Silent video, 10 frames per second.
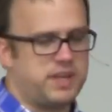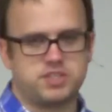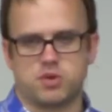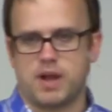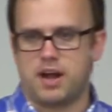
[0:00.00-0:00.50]
with a
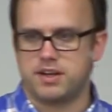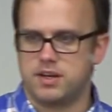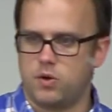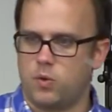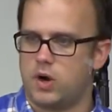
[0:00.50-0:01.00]
fence
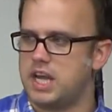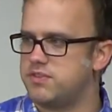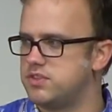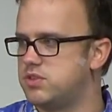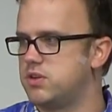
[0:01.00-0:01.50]
around it, a
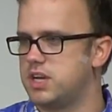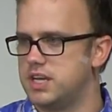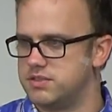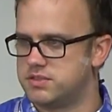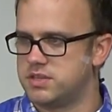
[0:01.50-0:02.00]
wife and two
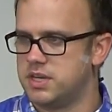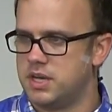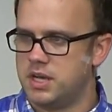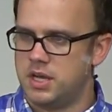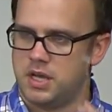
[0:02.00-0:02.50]
kids.
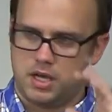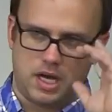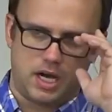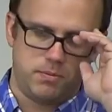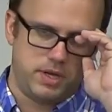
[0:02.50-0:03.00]

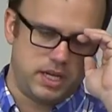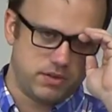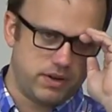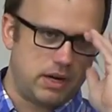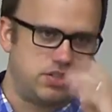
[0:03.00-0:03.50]

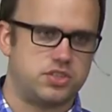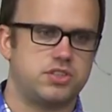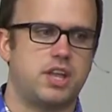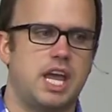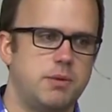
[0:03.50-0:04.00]
He has a very
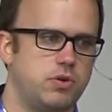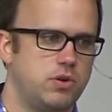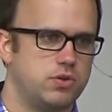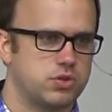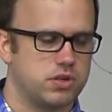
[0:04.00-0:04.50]

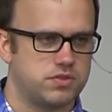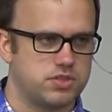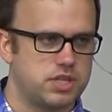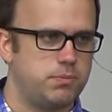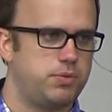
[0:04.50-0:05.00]
stable, sort
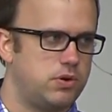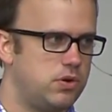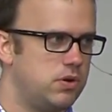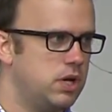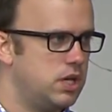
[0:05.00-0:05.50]
of
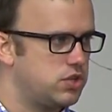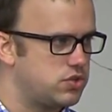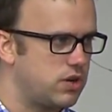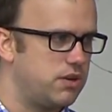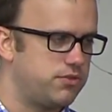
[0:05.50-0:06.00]
simple,
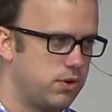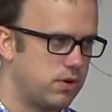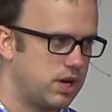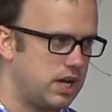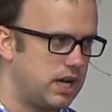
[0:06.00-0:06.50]

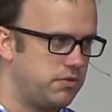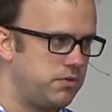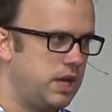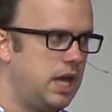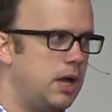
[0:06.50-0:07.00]
straightforward
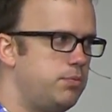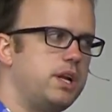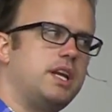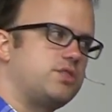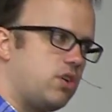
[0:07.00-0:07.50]
life.
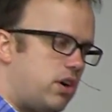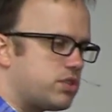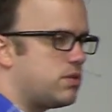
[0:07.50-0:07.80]
But it's